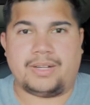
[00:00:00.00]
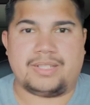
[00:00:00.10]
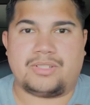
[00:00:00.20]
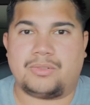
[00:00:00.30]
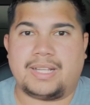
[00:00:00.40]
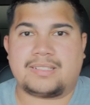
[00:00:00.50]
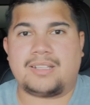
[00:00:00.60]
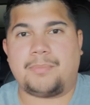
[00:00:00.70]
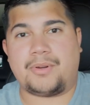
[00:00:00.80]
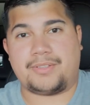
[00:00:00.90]
right, so next
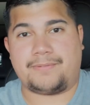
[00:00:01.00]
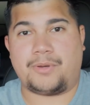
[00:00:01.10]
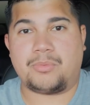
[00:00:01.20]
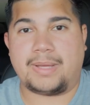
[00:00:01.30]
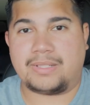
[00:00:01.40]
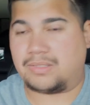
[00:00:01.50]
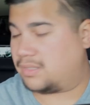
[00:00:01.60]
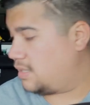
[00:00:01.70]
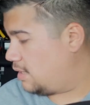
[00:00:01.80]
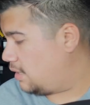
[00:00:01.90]
up are the phone mounts.
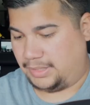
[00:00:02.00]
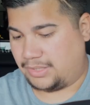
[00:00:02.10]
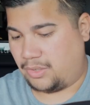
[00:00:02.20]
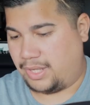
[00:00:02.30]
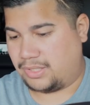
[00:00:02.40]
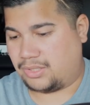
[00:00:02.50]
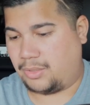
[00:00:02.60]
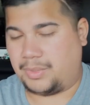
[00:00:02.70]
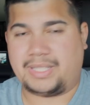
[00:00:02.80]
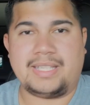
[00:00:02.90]
Let's go ahead and start with